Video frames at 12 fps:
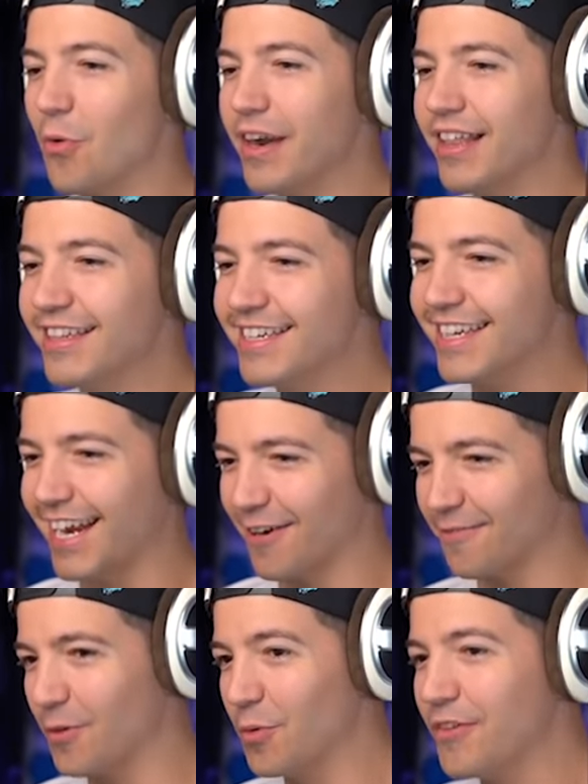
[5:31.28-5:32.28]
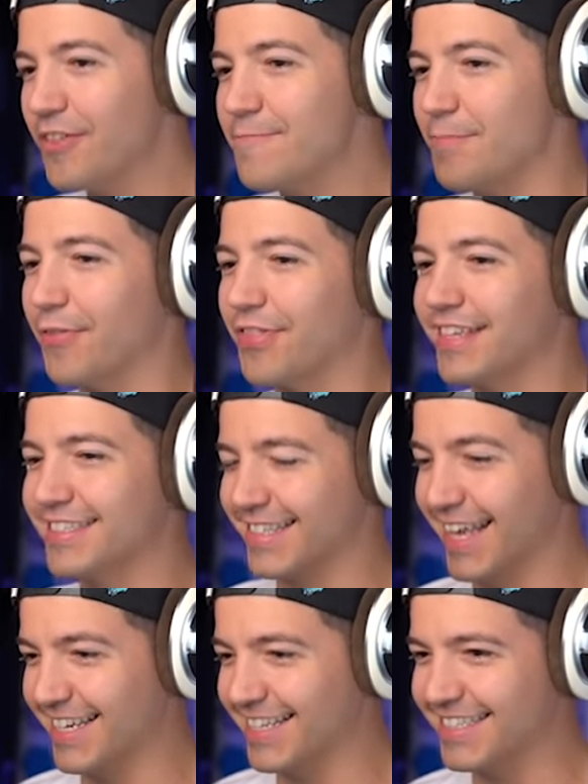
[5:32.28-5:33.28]
really careful with it, but this
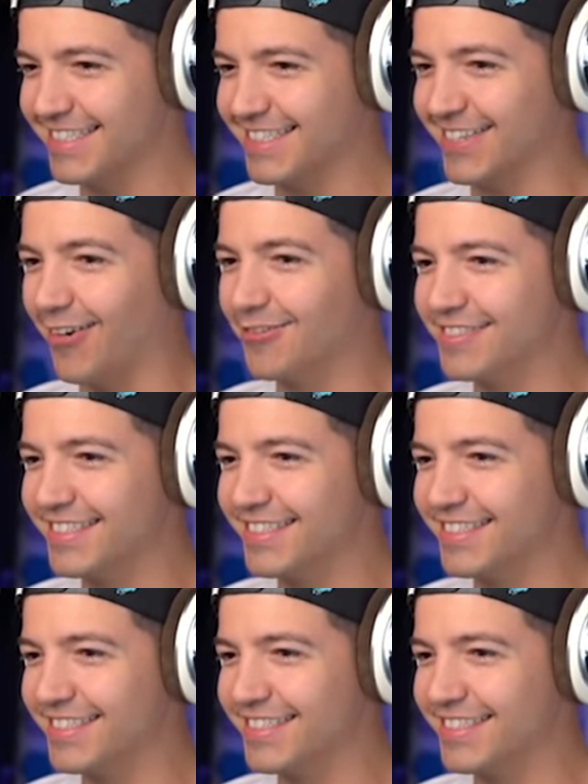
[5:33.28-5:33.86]
thing is so